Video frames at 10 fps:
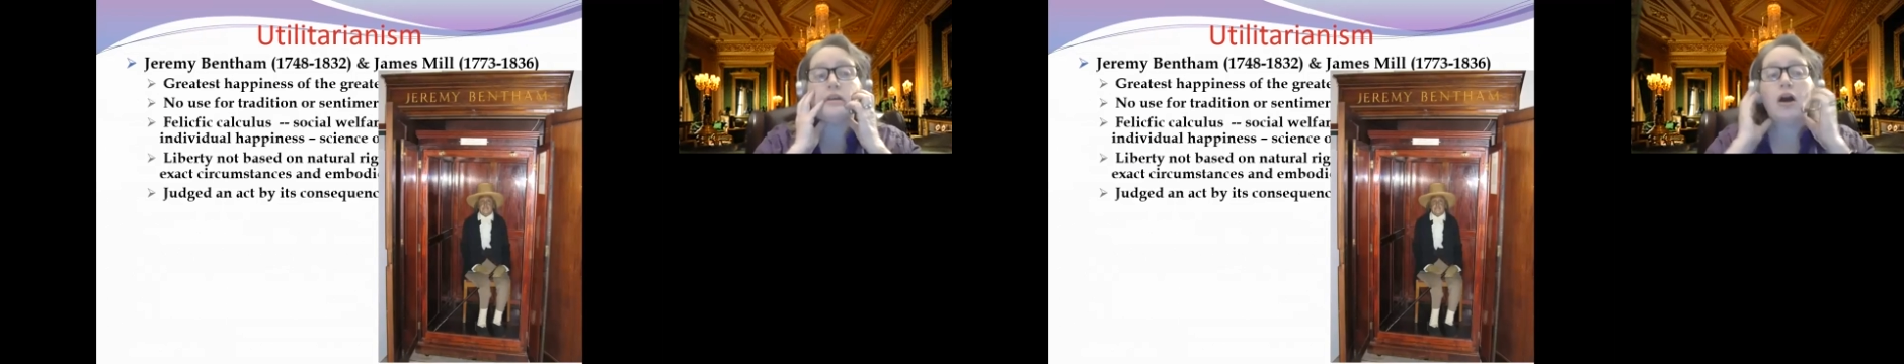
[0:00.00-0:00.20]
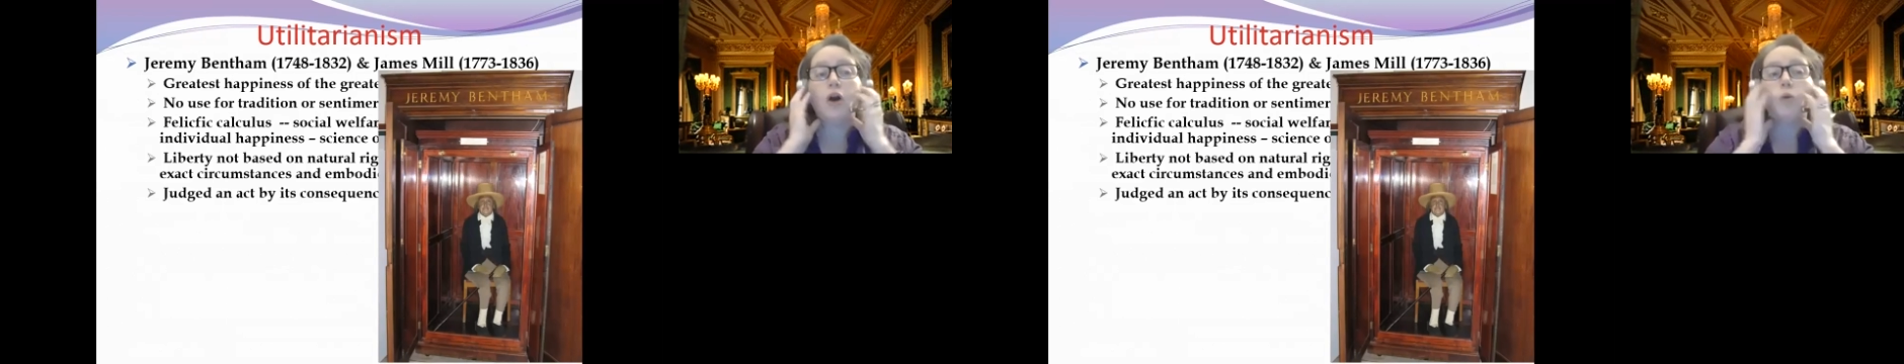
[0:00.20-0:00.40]

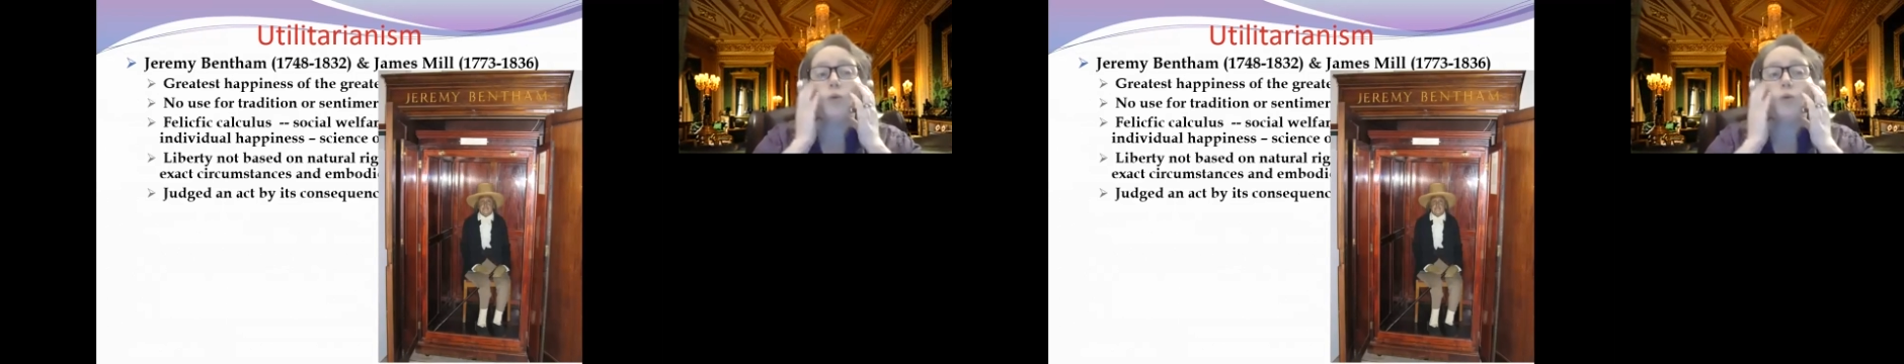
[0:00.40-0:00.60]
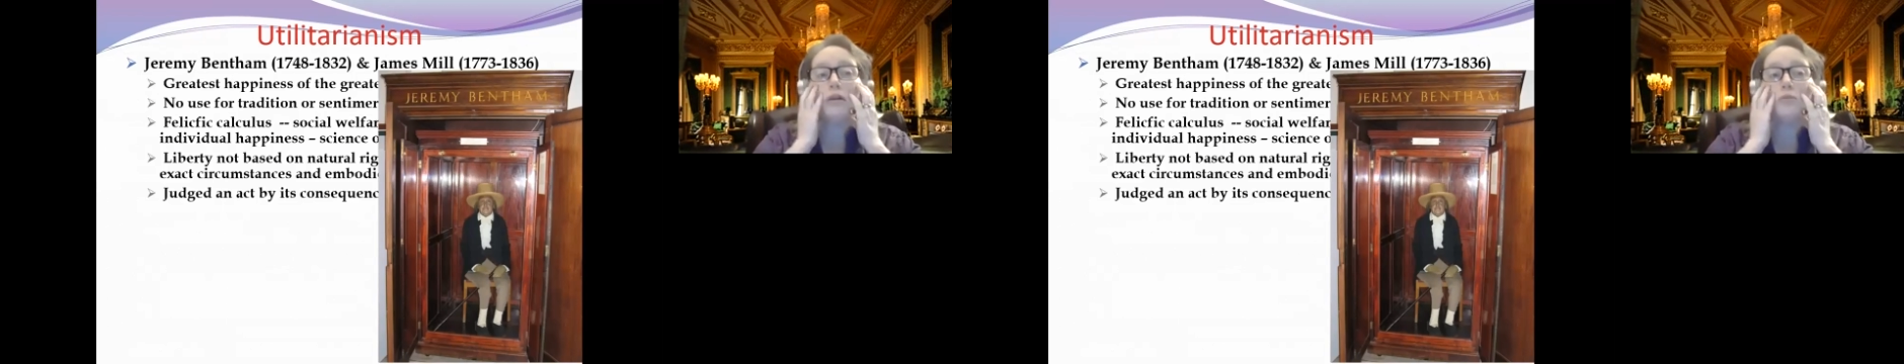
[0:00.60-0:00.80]
are
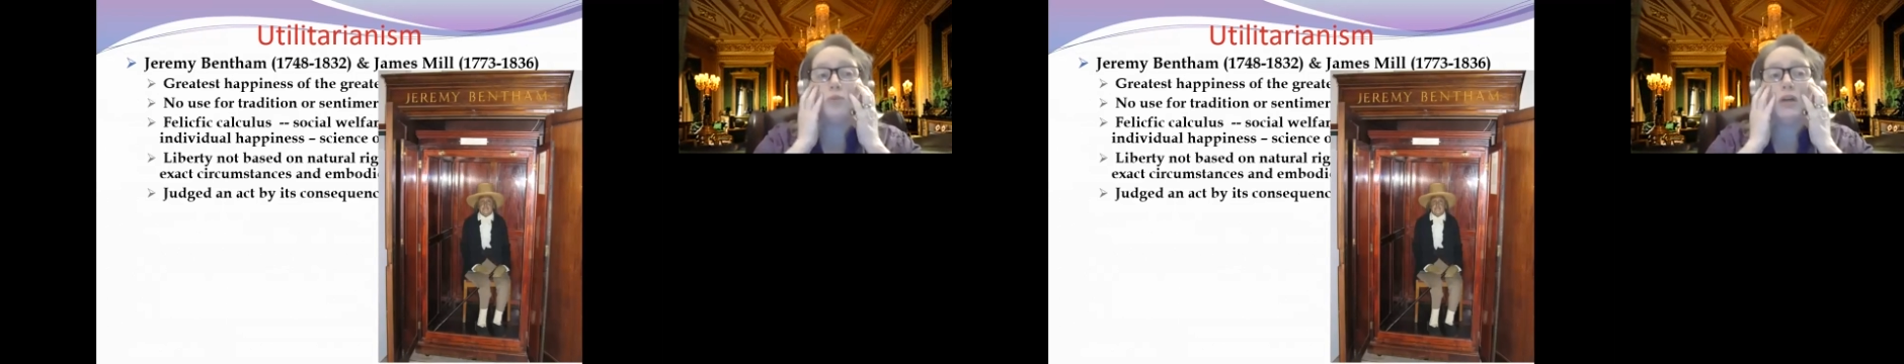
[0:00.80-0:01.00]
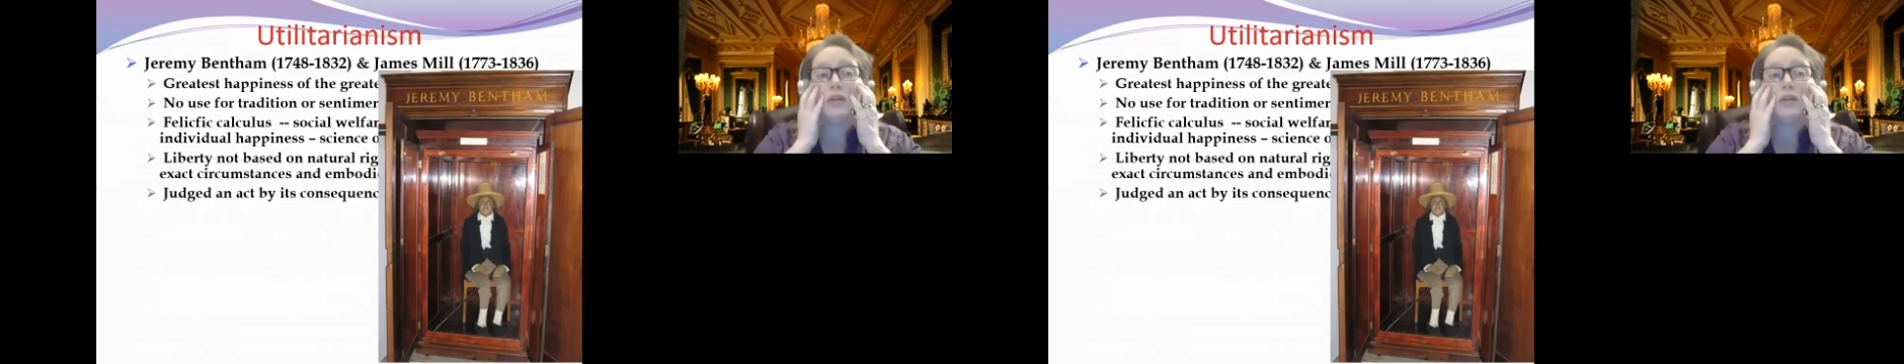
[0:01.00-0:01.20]

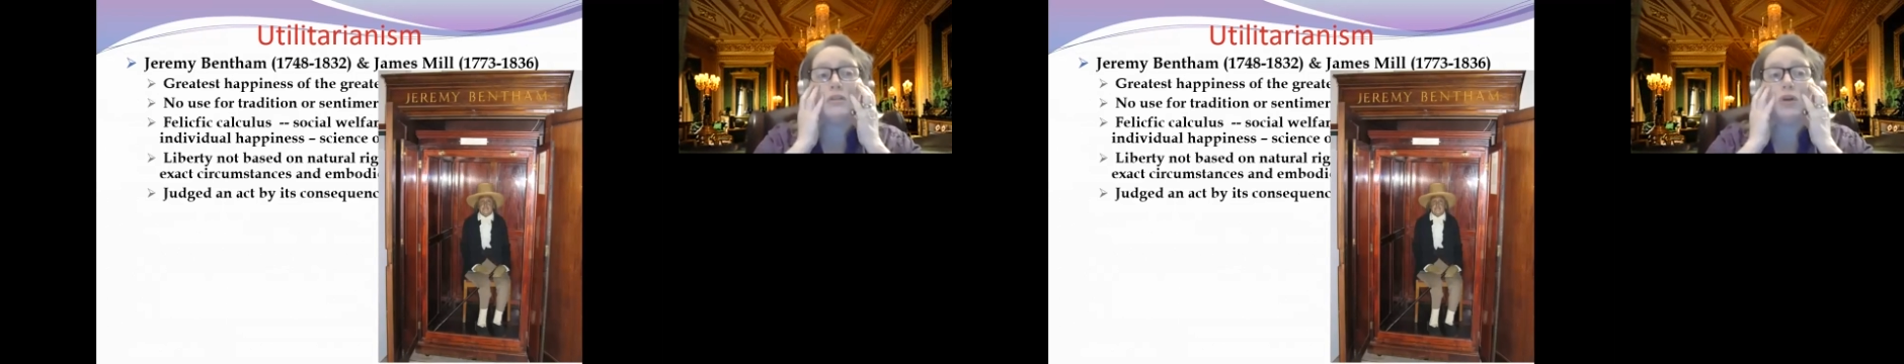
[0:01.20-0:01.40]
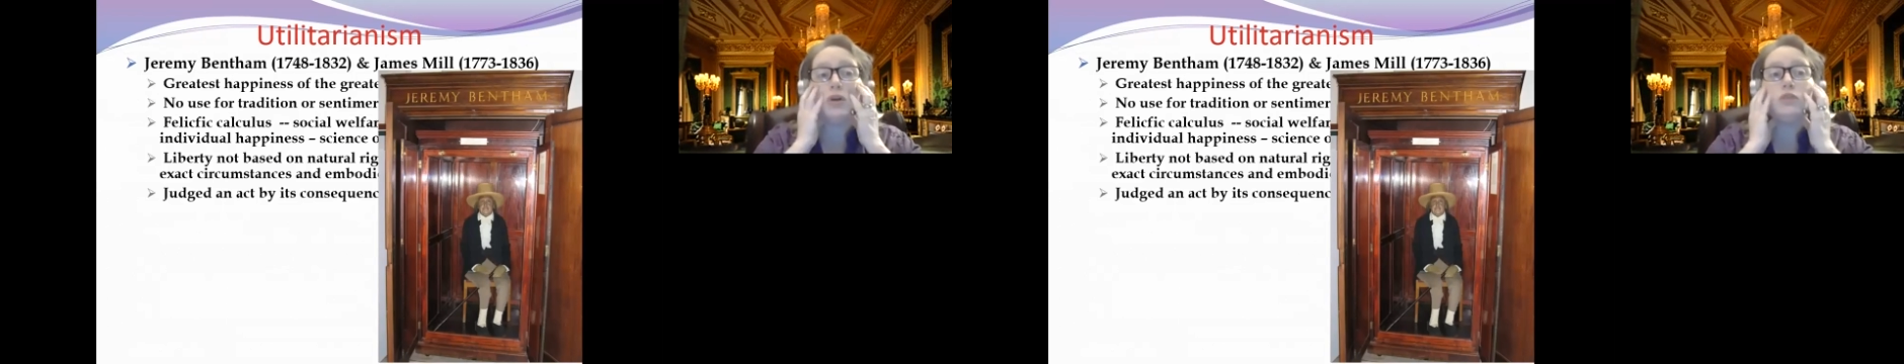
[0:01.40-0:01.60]

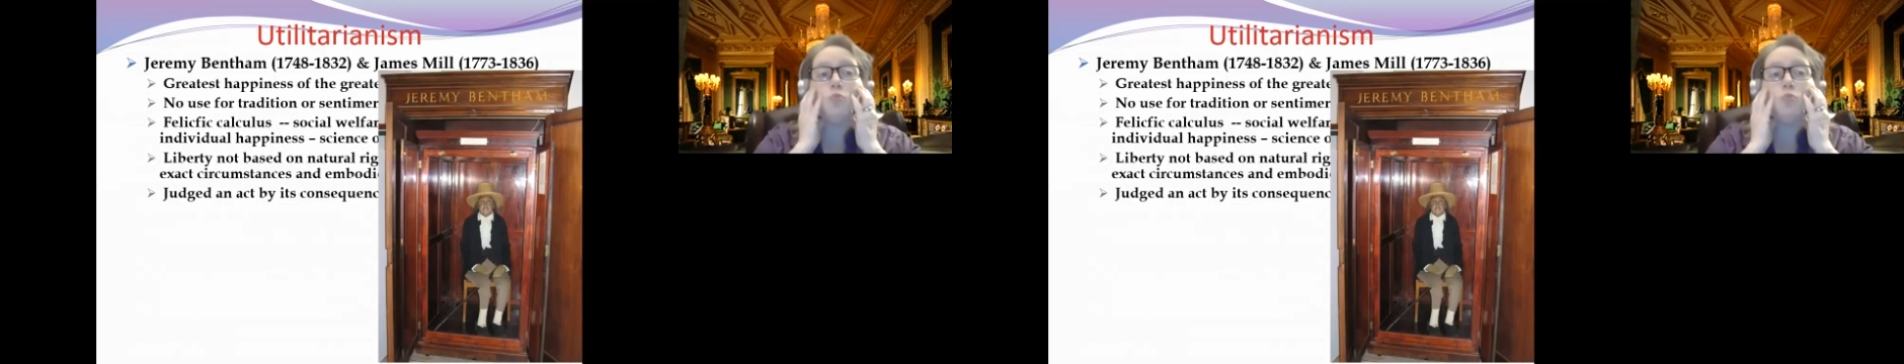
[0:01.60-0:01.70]
reconstructed